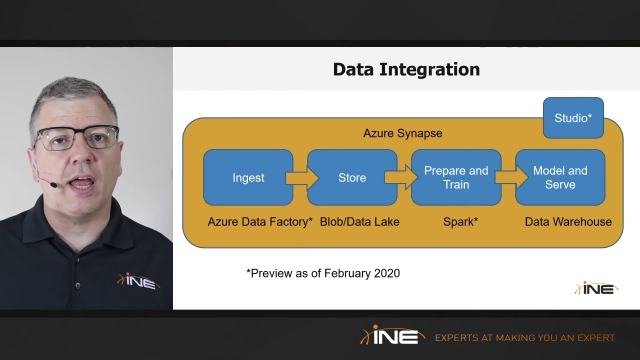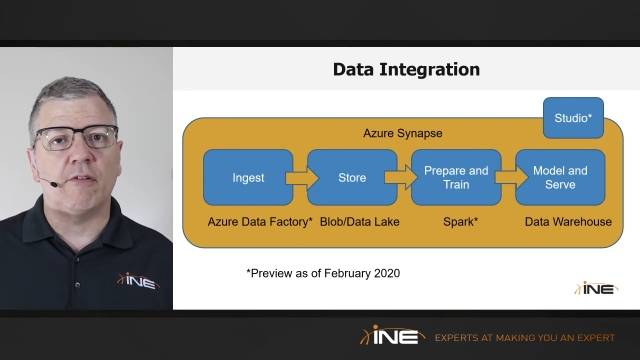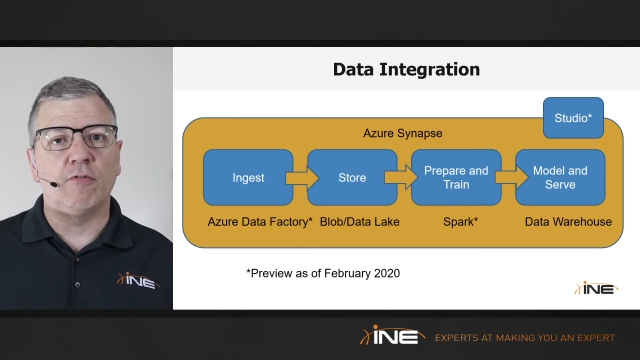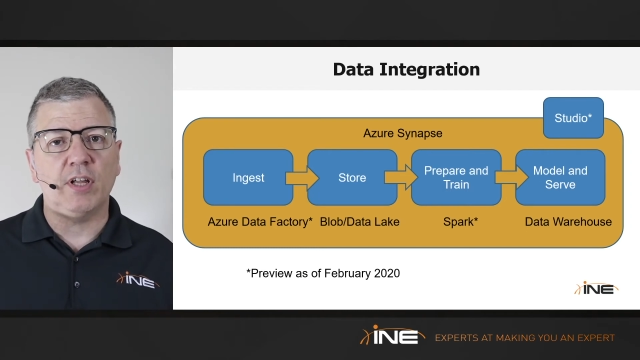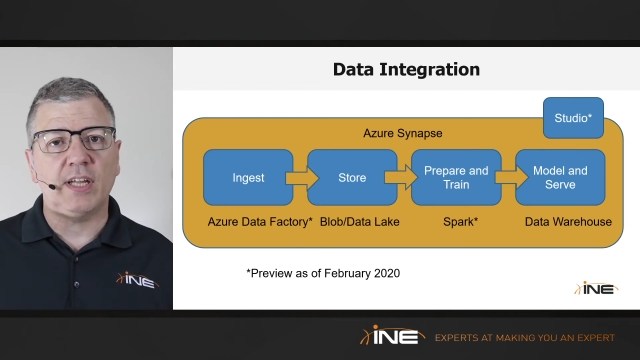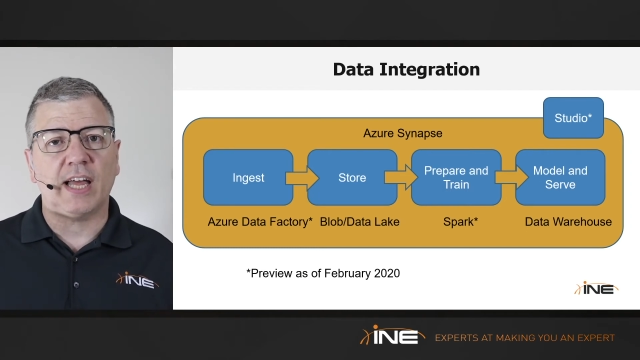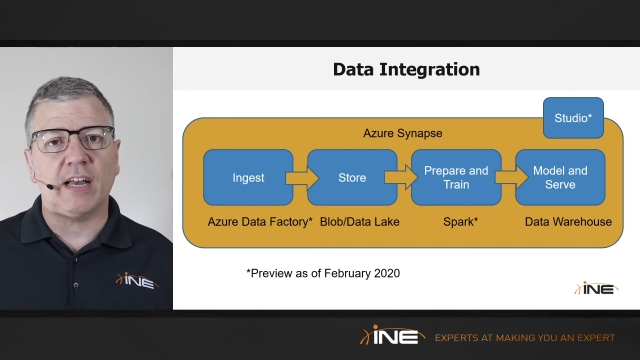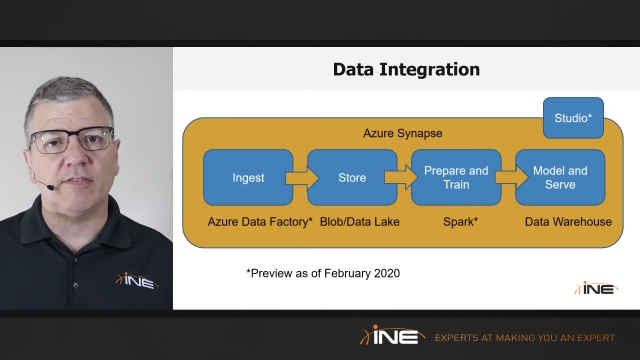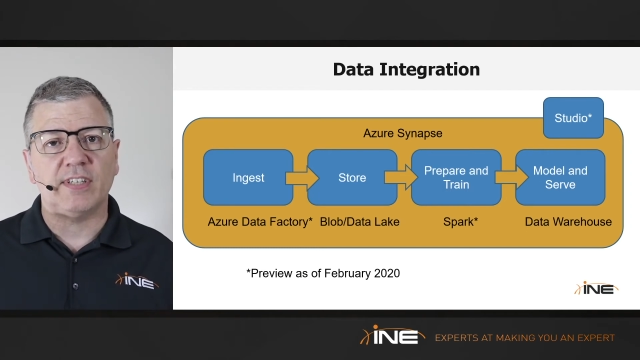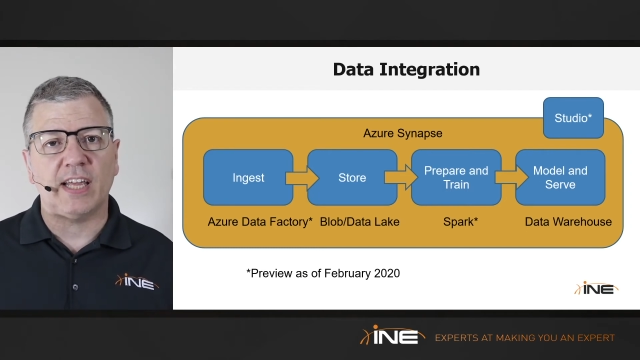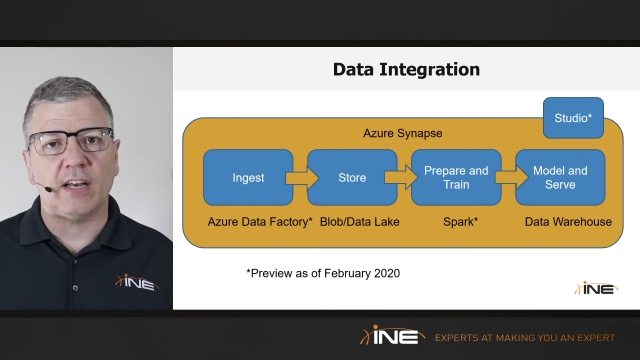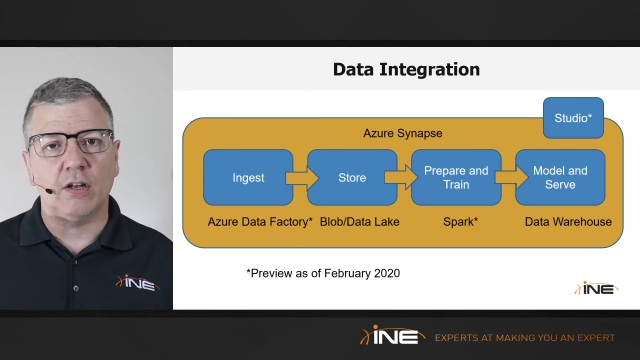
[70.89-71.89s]
And really kind of
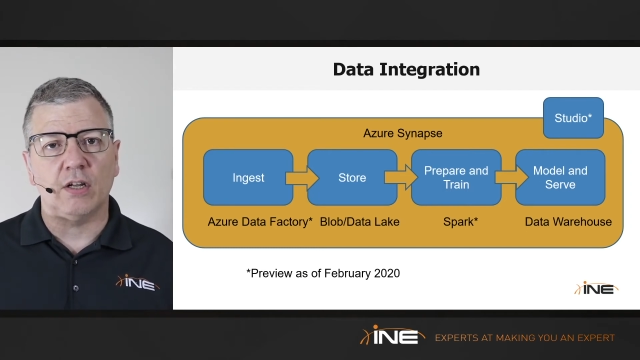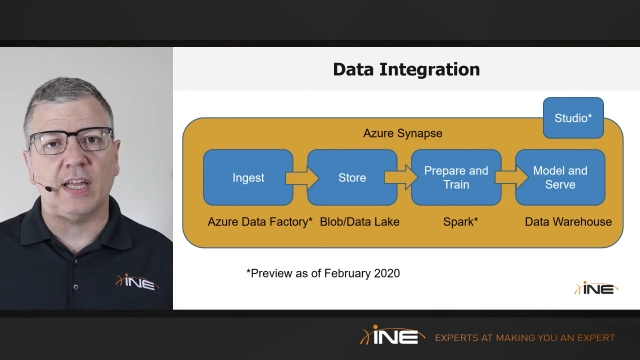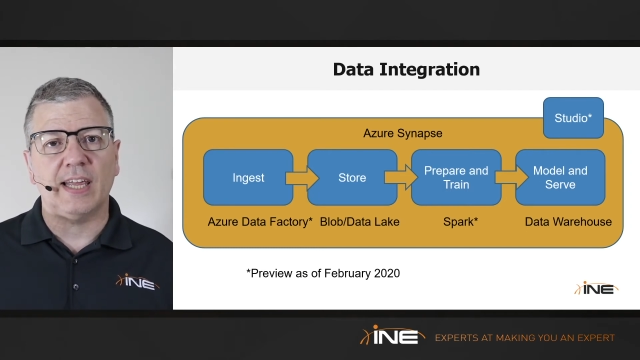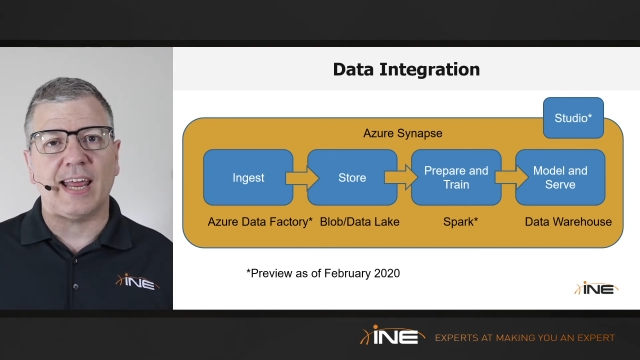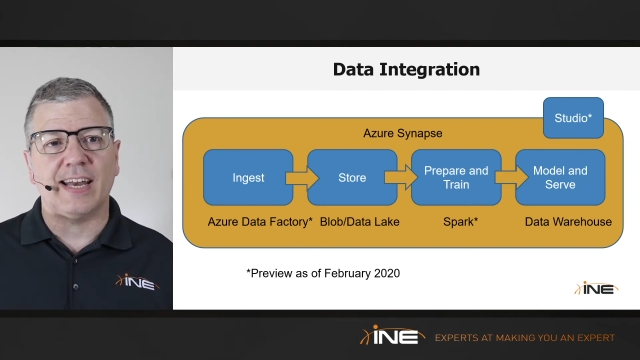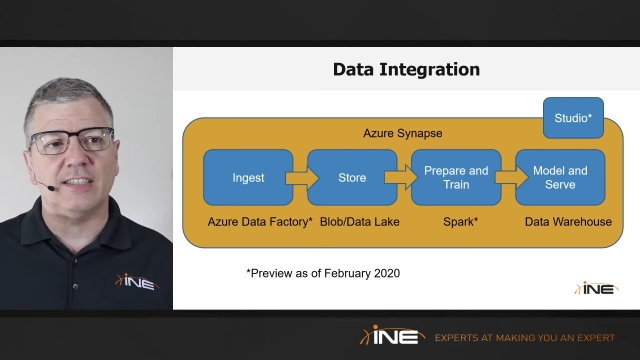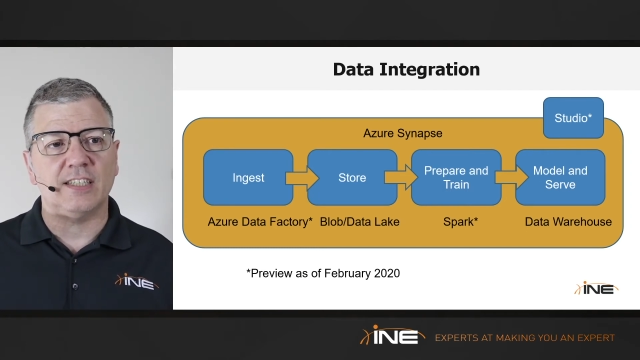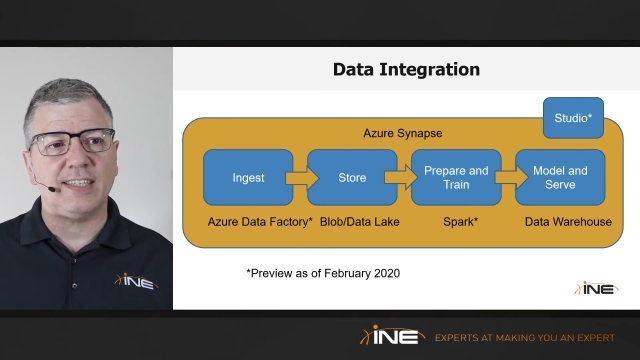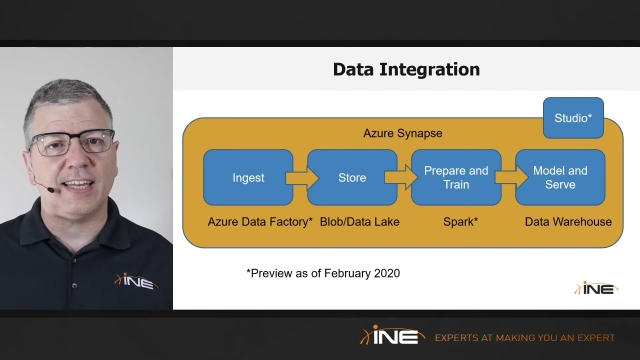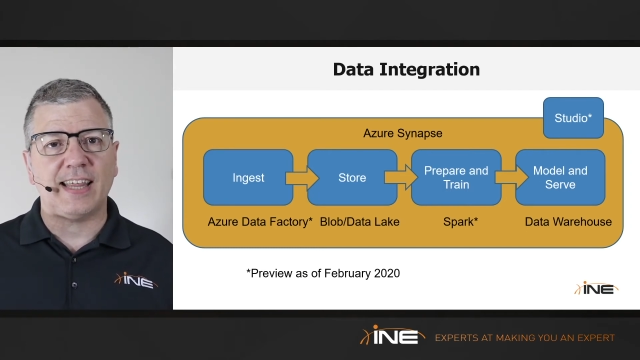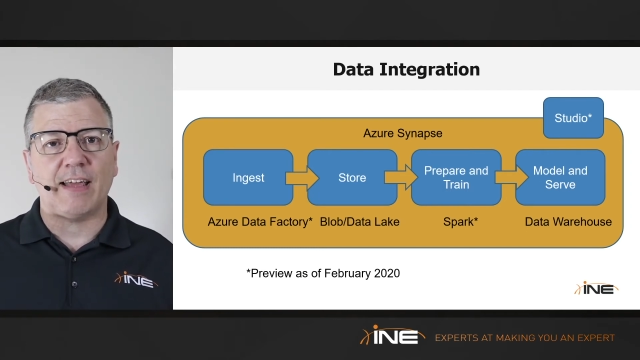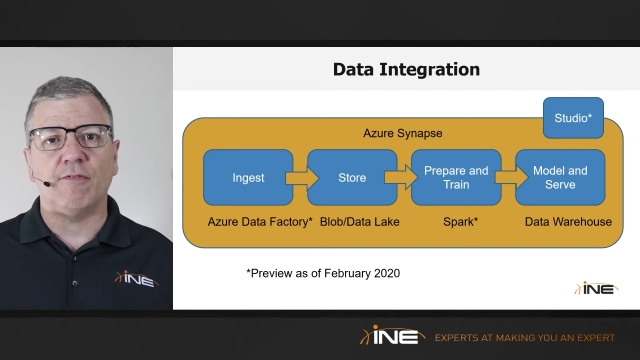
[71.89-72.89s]
taking a look again at just
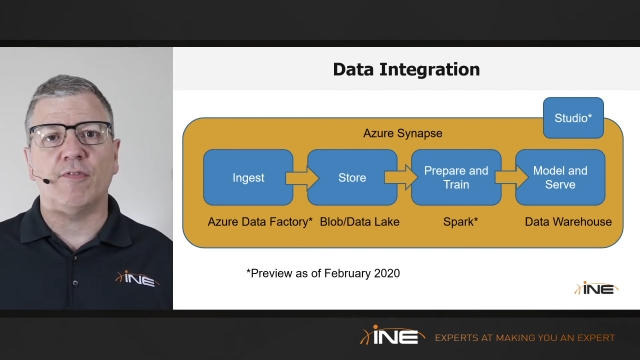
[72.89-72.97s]
at that